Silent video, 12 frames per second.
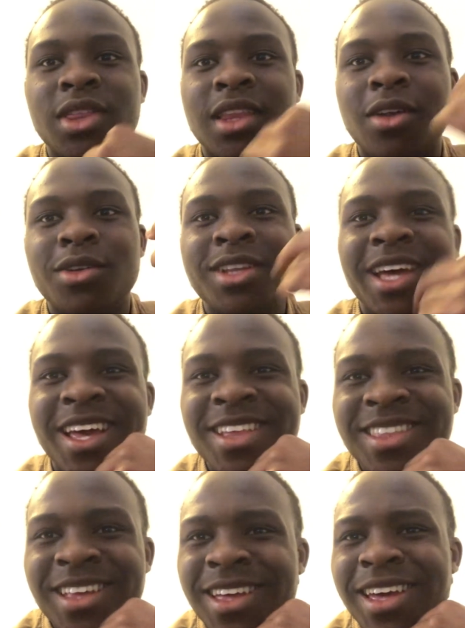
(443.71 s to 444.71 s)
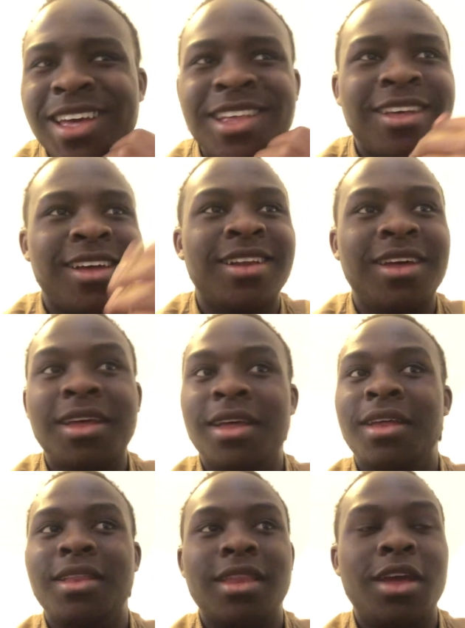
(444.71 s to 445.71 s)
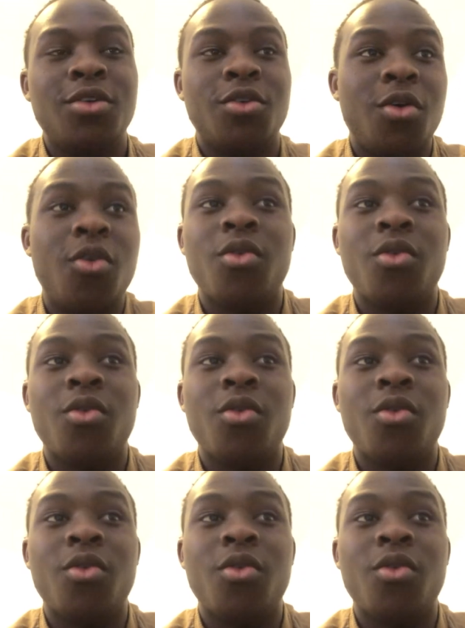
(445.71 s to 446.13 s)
download the SDKs, and there you go,